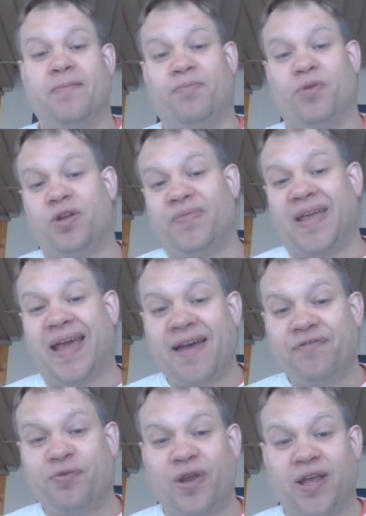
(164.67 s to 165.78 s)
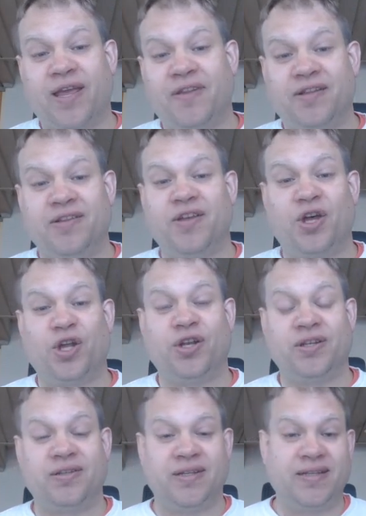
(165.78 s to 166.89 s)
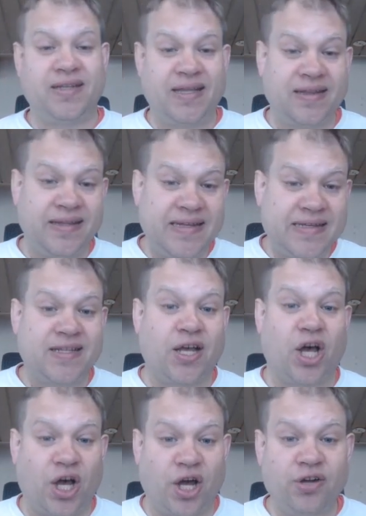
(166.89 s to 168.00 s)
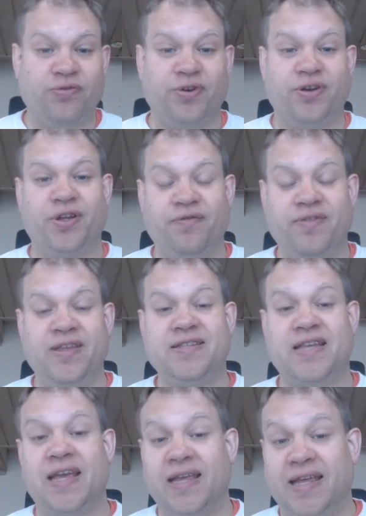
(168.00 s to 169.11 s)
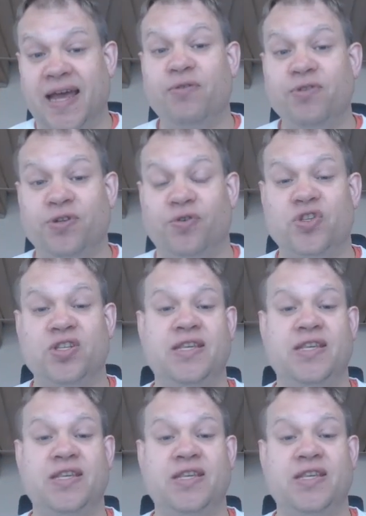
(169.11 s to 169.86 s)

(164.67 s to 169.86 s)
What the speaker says: But after having done at least 100 of these encounters,